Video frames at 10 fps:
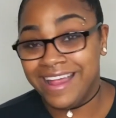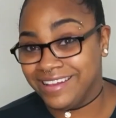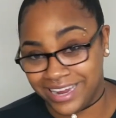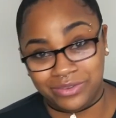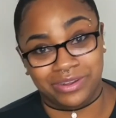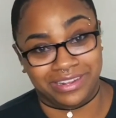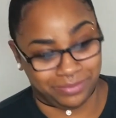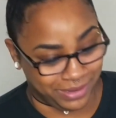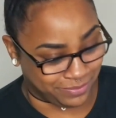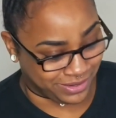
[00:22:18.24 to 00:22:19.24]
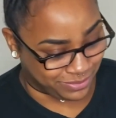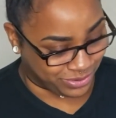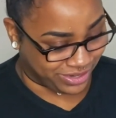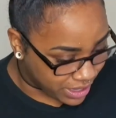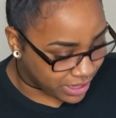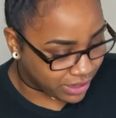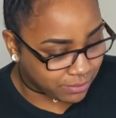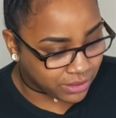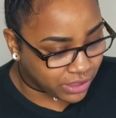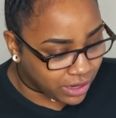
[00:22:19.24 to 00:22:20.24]
that's what gets me up in the morning.
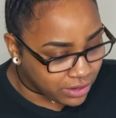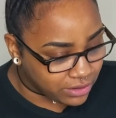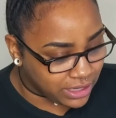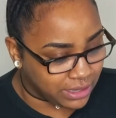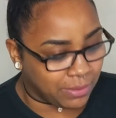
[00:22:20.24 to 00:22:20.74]
Number 30,